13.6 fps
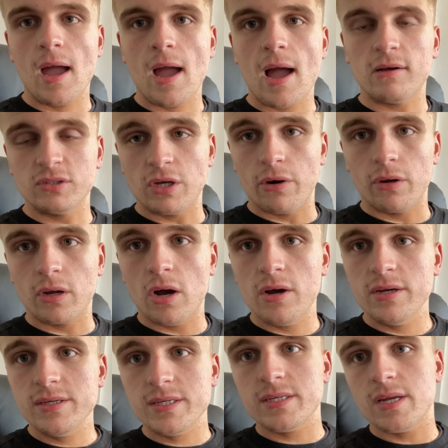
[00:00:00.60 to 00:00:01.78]
How's it going on,
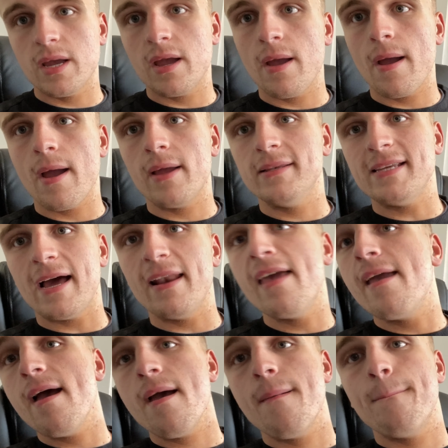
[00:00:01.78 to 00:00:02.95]
guys? Dan
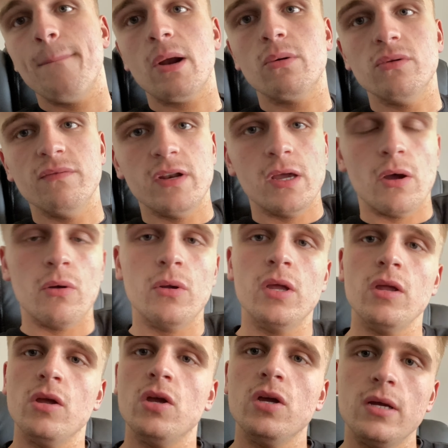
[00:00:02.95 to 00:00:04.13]
here, back with a video.
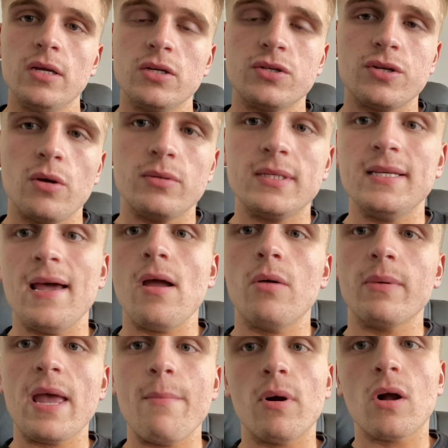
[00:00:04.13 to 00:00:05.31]
So today I'm
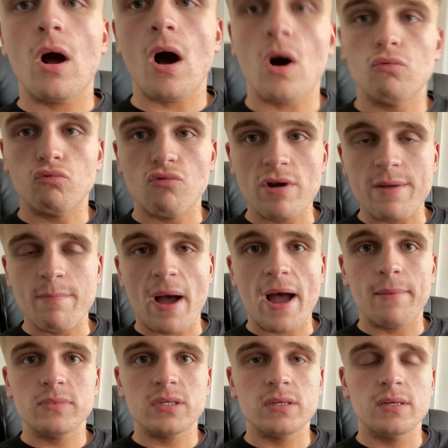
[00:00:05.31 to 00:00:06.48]
getting my car
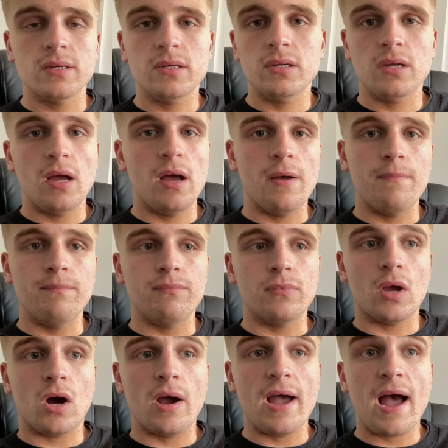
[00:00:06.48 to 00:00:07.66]
remapped.
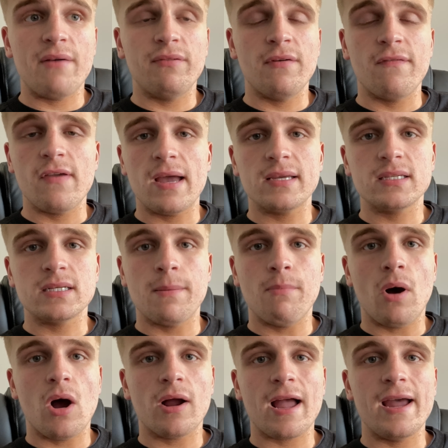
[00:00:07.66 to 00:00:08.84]
I have a Fiesta
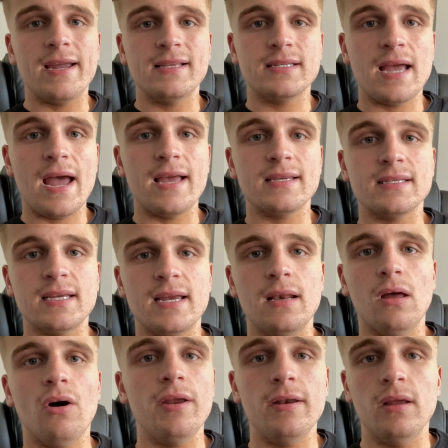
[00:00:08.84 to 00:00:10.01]
Mk8 ST
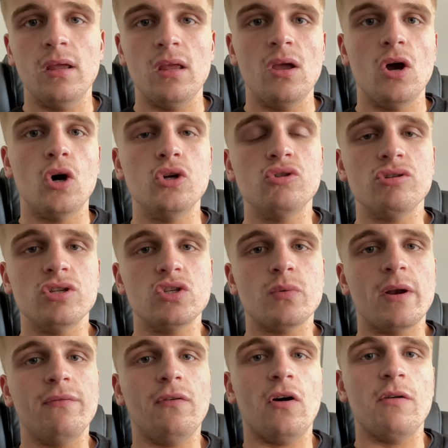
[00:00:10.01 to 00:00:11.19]
line,
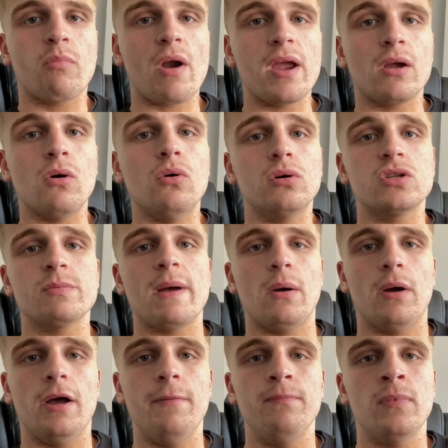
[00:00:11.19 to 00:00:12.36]
125 brake horsepower.